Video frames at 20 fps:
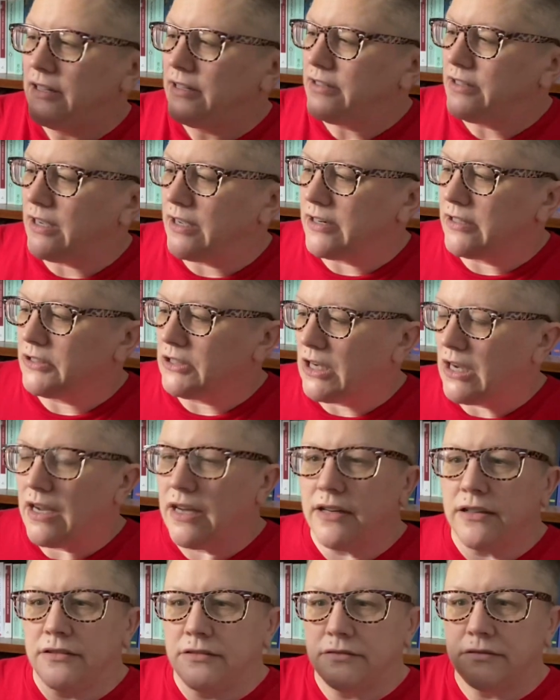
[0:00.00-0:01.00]
Not a
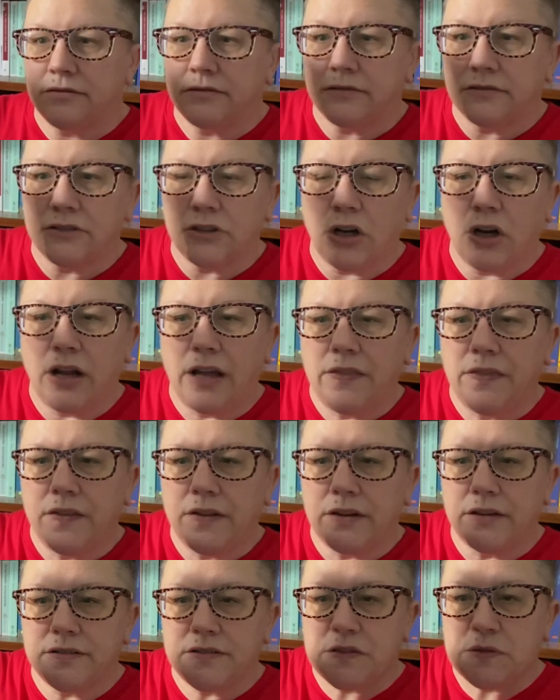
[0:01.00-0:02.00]
lot on
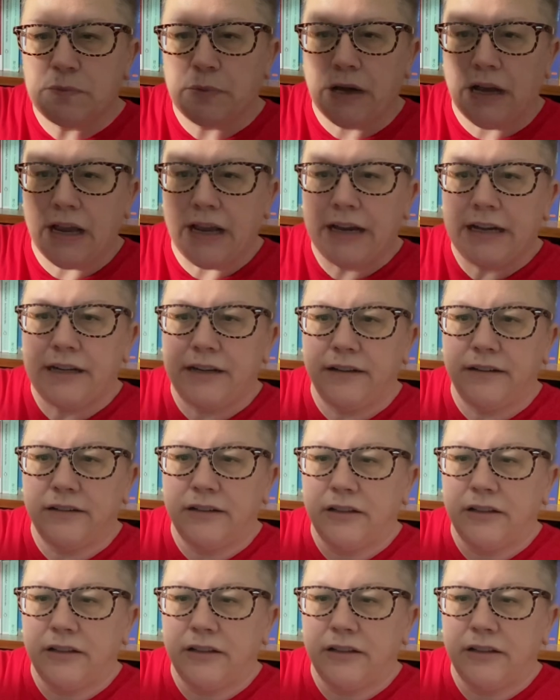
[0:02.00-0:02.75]
the spine.